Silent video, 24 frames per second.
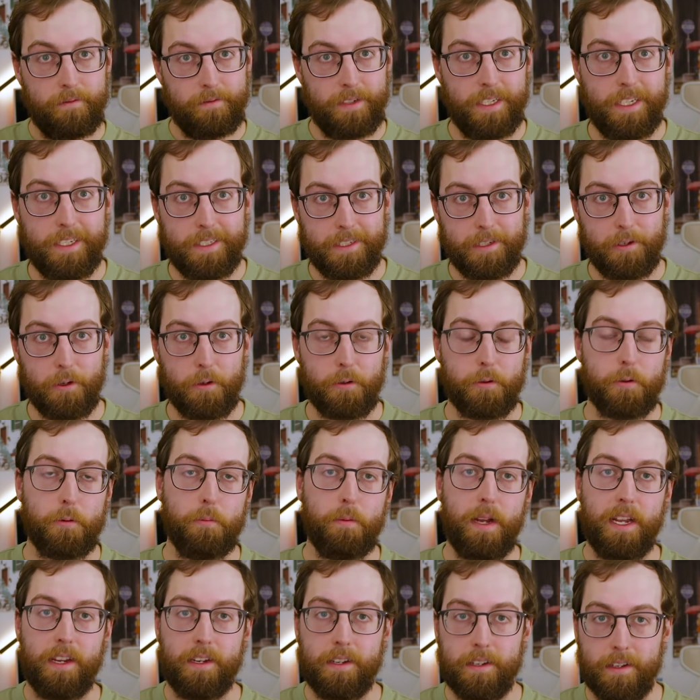easier to
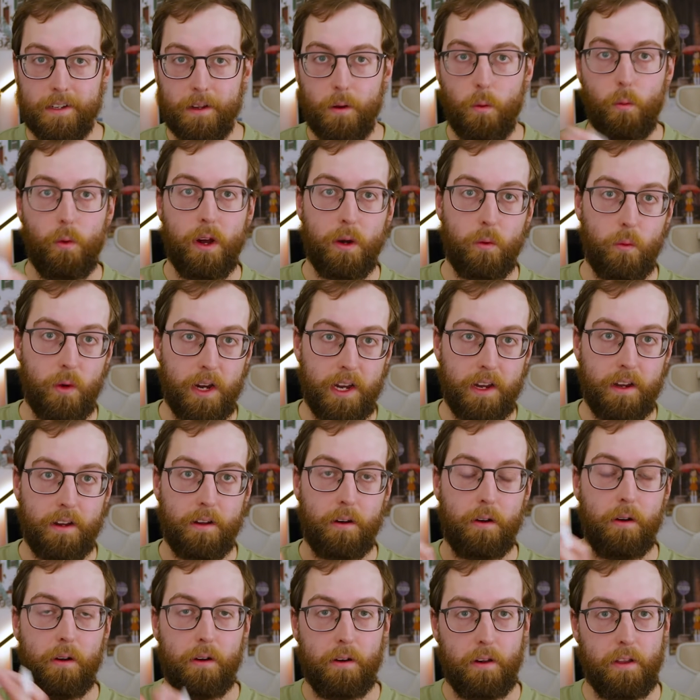make one way
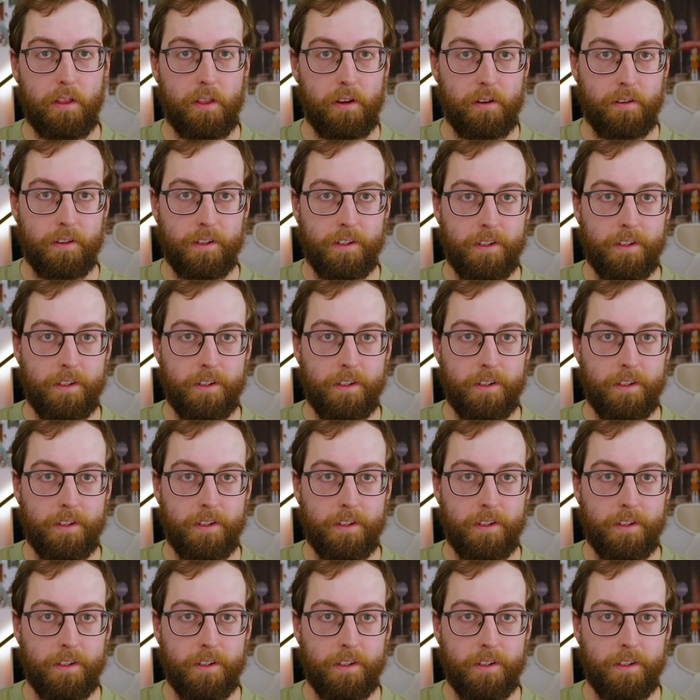or another.